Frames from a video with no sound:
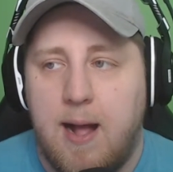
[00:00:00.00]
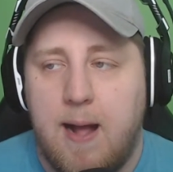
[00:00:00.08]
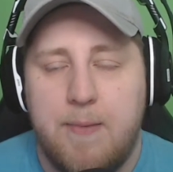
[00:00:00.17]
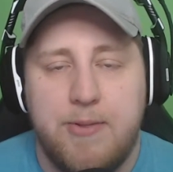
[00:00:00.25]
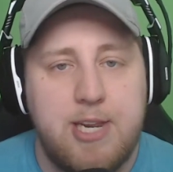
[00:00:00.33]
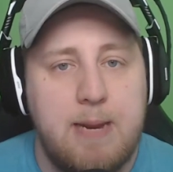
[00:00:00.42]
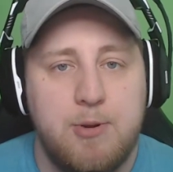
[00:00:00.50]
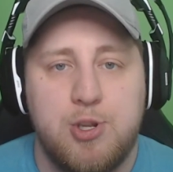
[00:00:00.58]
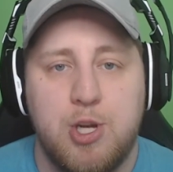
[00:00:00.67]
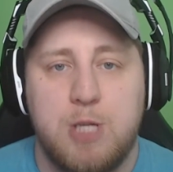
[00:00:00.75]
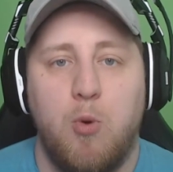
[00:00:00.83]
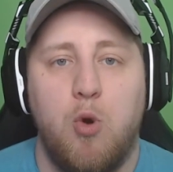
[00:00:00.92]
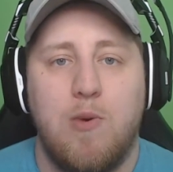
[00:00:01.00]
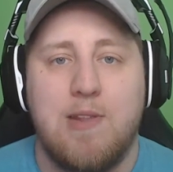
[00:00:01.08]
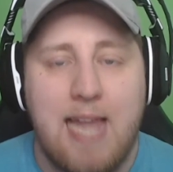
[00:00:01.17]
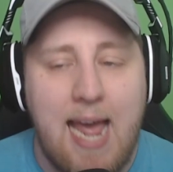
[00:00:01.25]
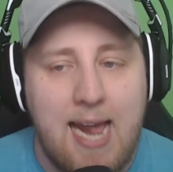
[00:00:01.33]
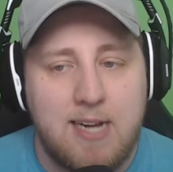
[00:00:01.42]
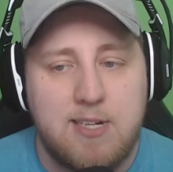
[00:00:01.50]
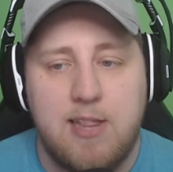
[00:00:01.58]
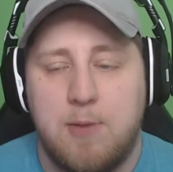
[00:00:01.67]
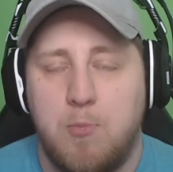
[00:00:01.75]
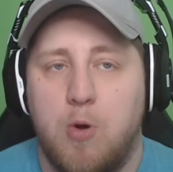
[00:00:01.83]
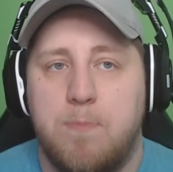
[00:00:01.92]
The team just looks more relaxed. They
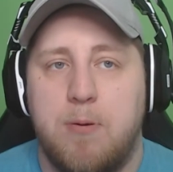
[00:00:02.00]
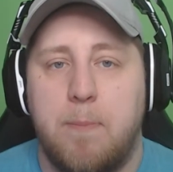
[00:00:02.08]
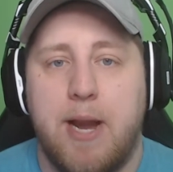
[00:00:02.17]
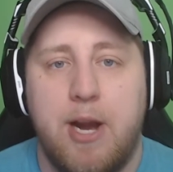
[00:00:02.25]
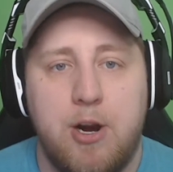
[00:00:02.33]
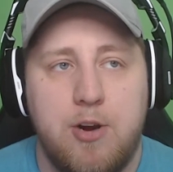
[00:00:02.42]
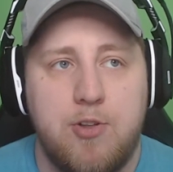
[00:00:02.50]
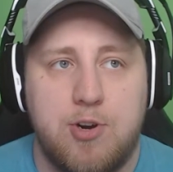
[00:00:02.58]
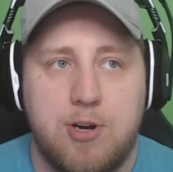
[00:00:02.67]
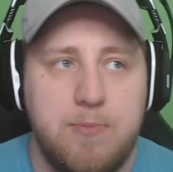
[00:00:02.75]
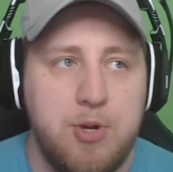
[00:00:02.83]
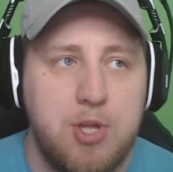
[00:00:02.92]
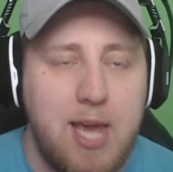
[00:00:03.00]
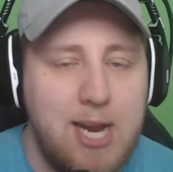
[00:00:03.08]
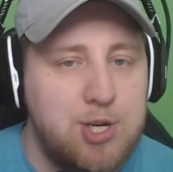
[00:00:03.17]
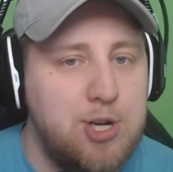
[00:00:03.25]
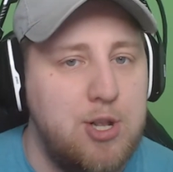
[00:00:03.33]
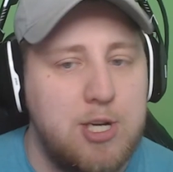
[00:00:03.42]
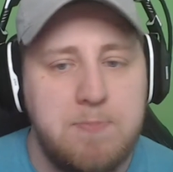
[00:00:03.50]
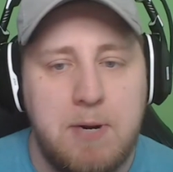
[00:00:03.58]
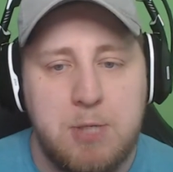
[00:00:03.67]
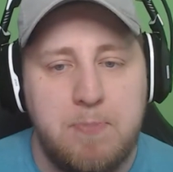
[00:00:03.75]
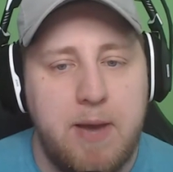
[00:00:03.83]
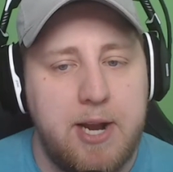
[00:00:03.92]
look more prepared. Their communication looks
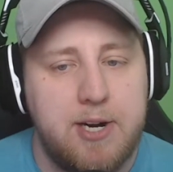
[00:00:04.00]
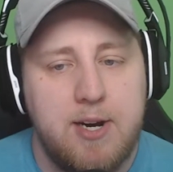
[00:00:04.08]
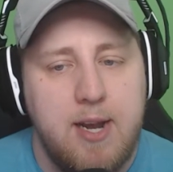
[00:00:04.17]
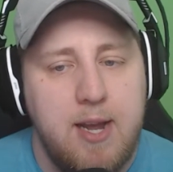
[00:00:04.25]
much better.